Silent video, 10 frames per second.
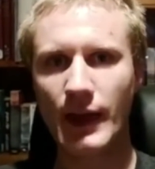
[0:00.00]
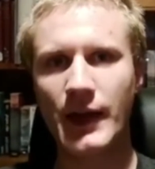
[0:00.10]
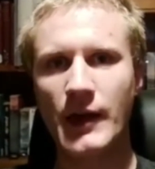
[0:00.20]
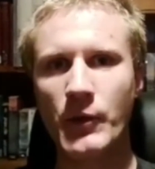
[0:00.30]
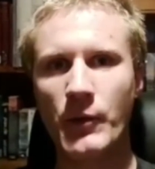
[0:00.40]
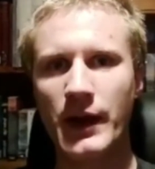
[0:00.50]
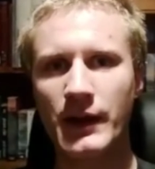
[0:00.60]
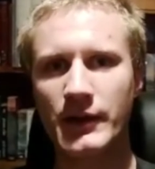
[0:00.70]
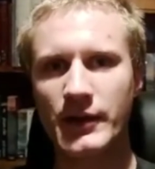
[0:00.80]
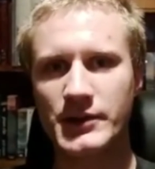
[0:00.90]
I'm
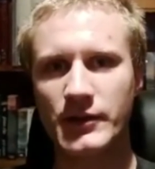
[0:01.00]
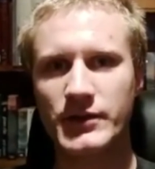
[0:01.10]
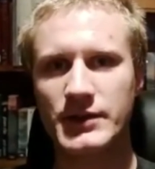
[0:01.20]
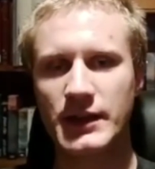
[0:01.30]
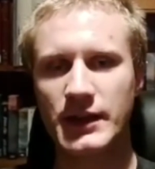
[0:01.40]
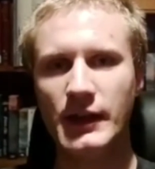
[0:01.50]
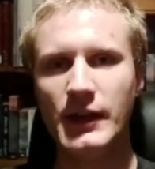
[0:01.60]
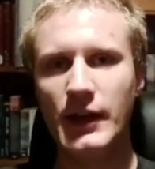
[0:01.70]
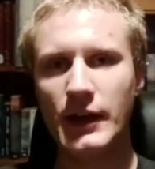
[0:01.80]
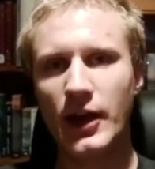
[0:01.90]
aware there is obviously
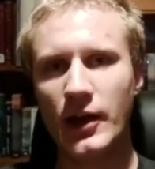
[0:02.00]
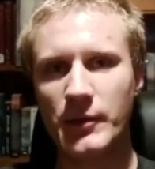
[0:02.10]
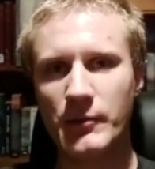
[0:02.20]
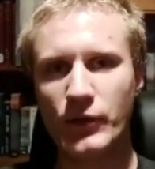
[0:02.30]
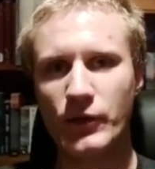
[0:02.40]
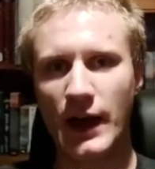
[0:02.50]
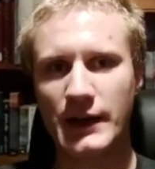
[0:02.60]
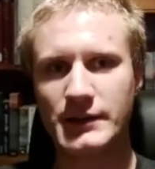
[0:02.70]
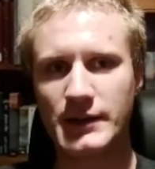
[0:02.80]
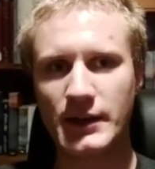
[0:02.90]
going to be more
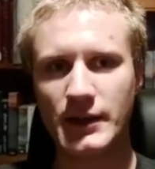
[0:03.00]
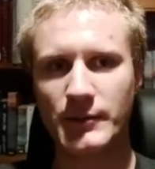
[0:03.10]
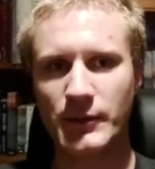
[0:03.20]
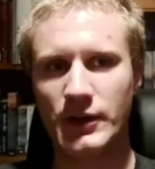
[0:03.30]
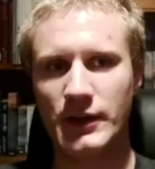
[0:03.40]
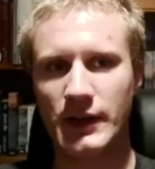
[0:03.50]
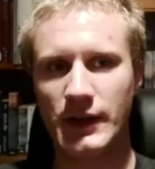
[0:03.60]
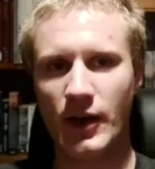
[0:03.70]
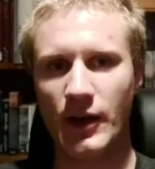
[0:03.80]
cases in the community.